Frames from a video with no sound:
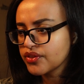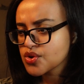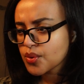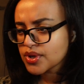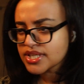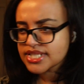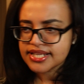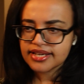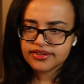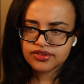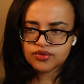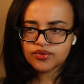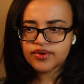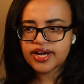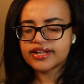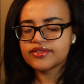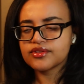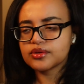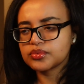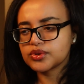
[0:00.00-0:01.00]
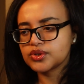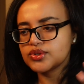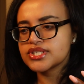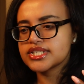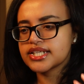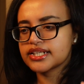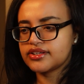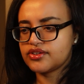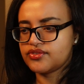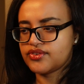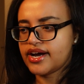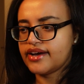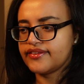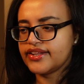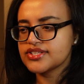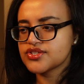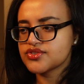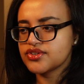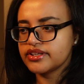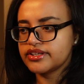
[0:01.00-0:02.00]
So what does like the red and the blue signify?
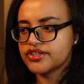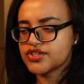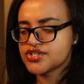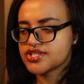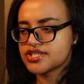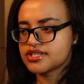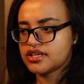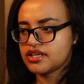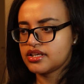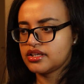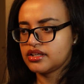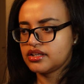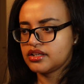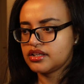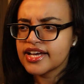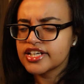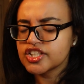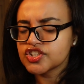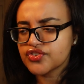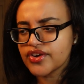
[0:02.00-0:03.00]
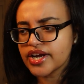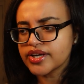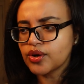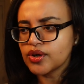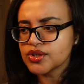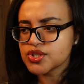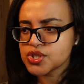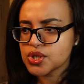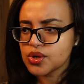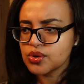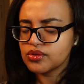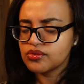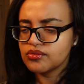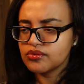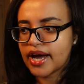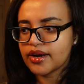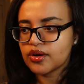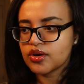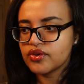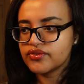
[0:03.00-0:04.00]
That's really interesting. His friend also,
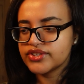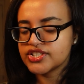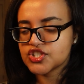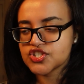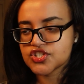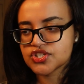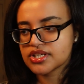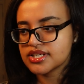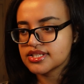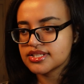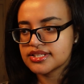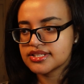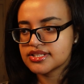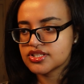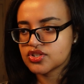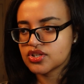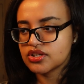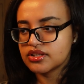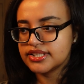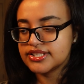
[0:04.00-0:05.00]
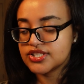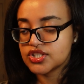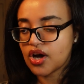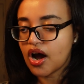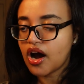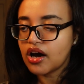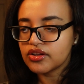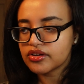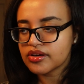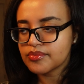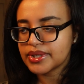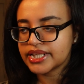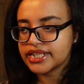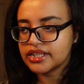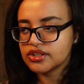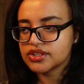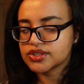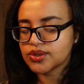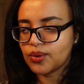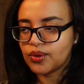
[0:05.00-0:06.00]
I don't know if he's just because he's taller, but he
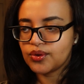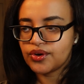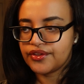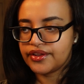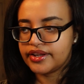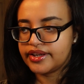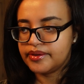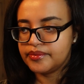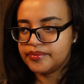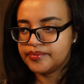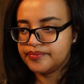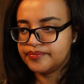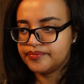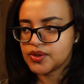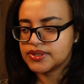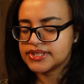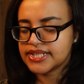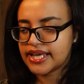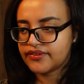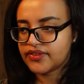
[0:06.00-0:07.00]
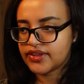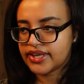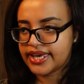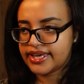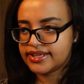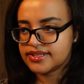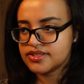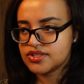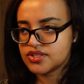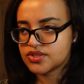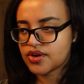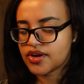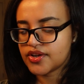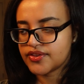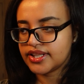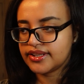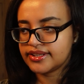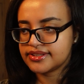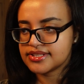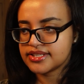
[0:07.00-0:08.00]
looks older than him. So is that the case, or are
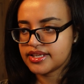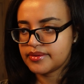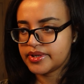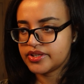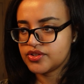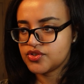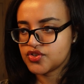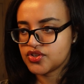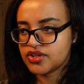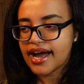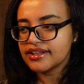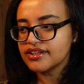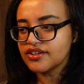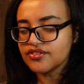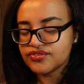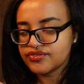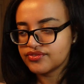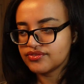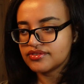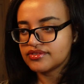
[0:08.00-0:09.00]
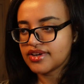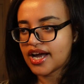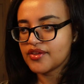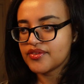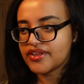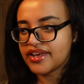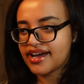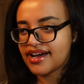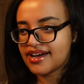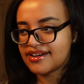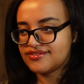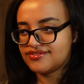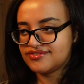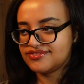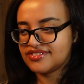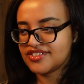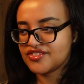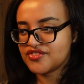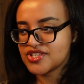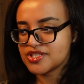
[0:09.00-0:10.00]
they like the same age? I love how they have
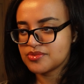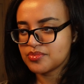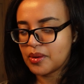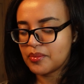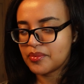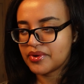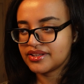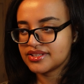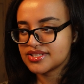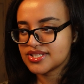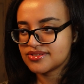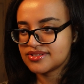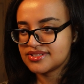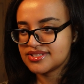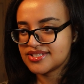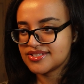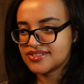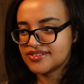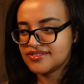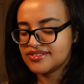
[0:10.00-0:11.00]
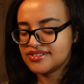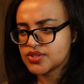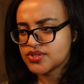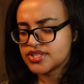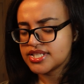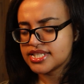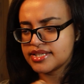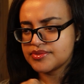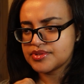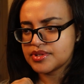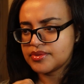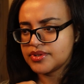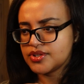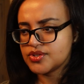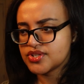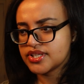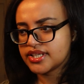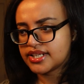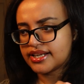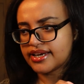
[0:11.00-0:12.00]
the fist bumping in this one too. So he seems to be
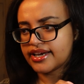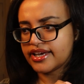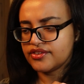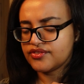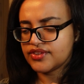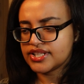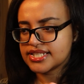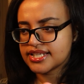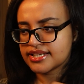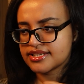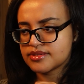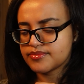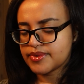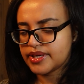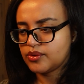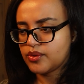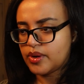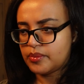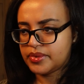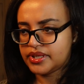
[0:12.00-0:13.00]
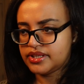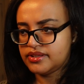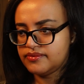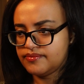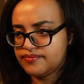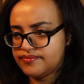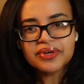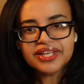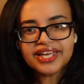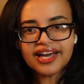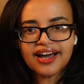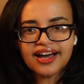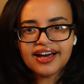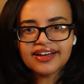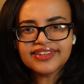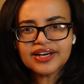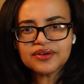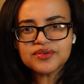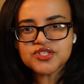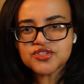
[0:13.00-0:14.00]
using a knife. That's like his main weapon. But yeah,
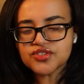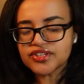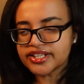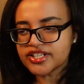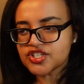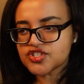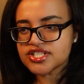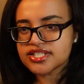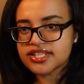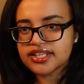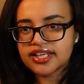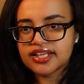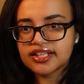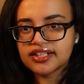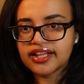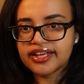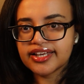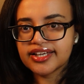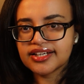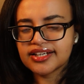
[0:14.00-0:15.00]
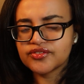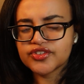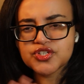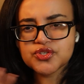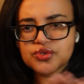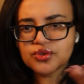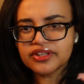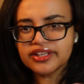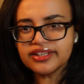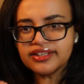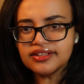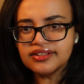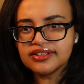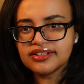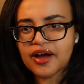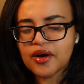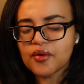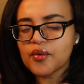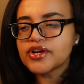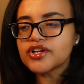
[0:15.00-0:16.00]
that was really interesting. Like visually,
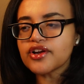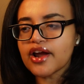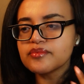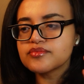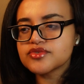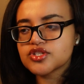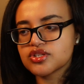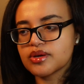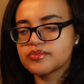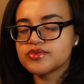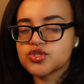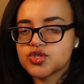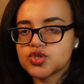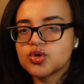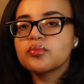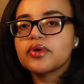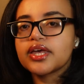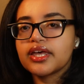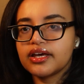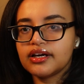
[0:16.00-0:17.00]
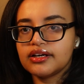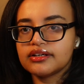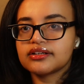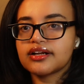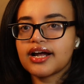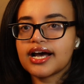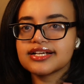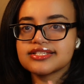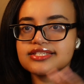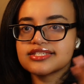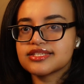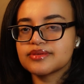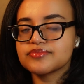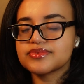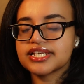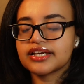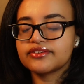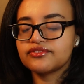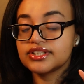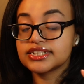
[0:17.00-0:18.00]
I wonder, I'm assuming it has some
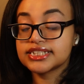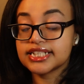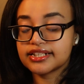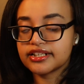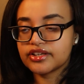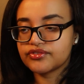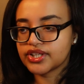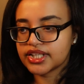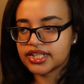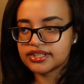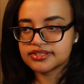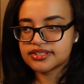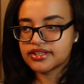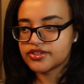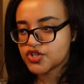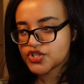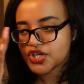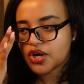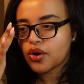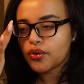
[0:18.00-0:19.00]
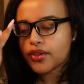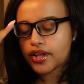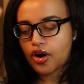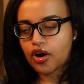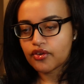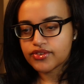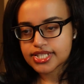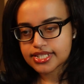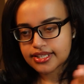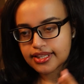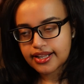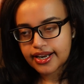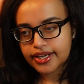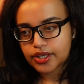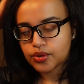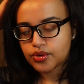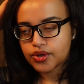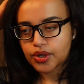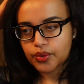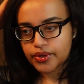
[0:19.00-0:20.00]
significance to the show that obviously that I
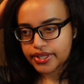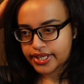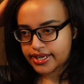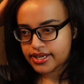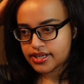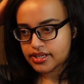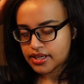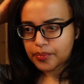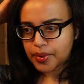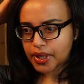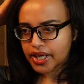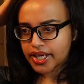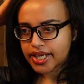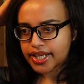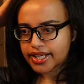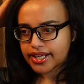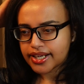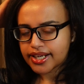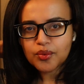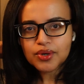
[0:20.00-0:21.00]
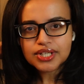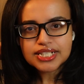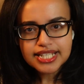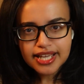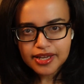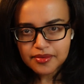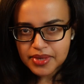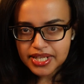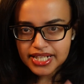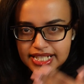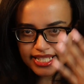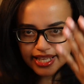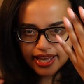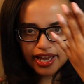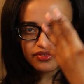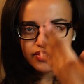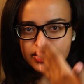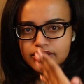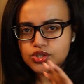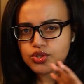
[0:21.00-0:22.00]
don't know yet. But what does that mean? Does he
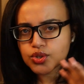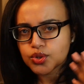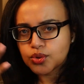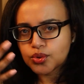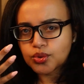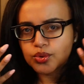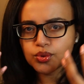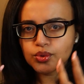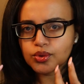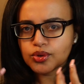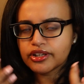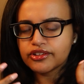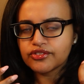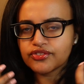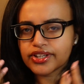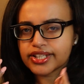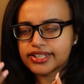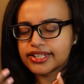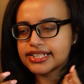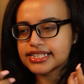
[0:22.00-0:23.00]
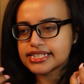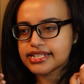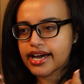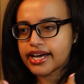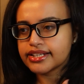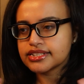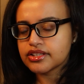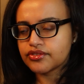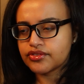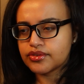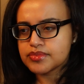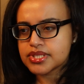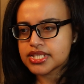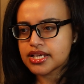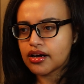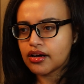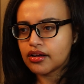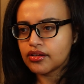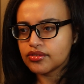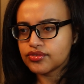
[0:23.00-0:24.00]
have like two conflicting sides of
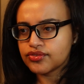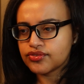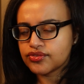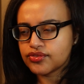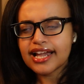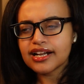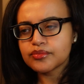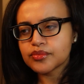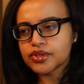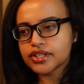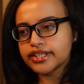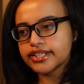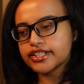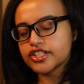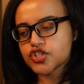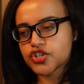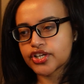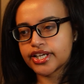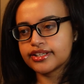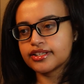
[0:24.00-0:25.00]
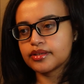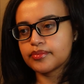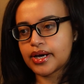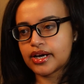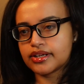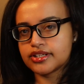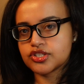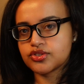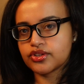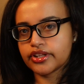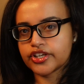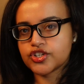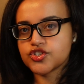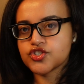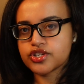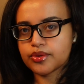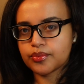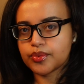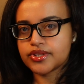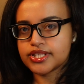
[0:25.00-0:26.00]
himself? And I'm really intrigued about his
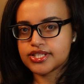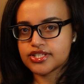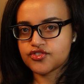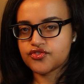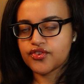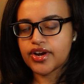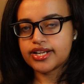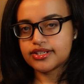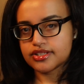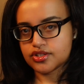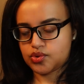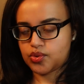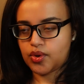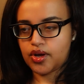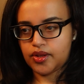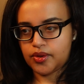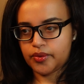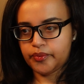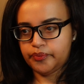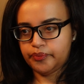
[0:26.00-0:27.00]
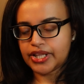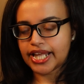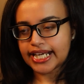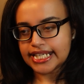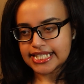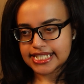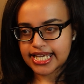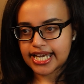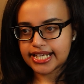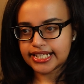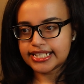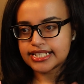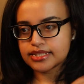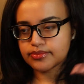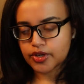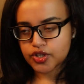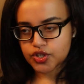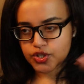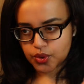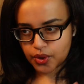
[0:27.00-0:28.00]
relationship with his friend as well. Like I said, he's
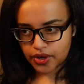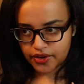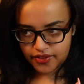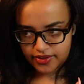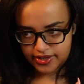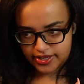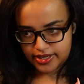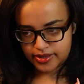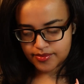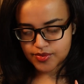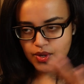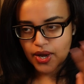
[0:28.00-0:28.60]
much shorter than him.